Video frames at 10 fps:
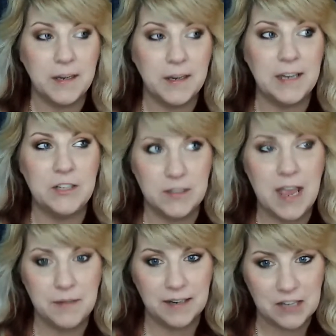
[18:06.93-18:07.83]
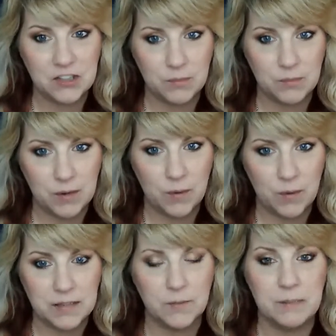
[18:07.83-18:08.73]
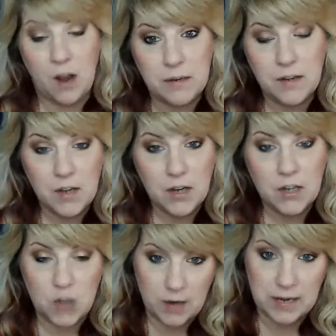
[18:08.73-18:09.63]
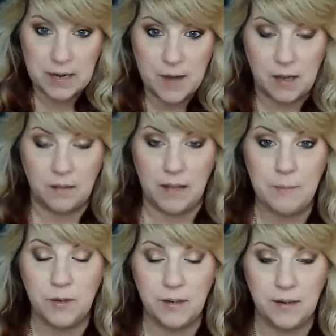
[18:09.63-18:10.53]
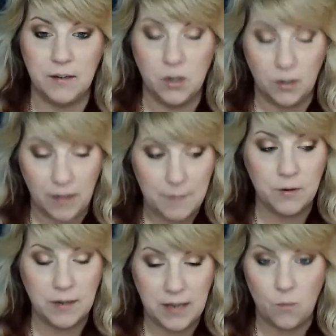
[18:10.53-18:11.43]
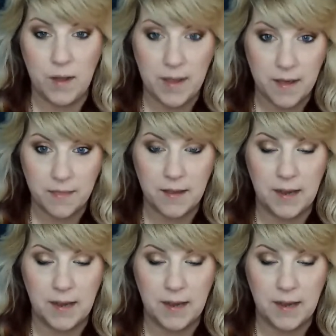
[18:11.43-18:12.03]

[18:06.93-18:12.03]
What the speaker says: I just happened to get a connection request from someone who I'm talking about collaborating with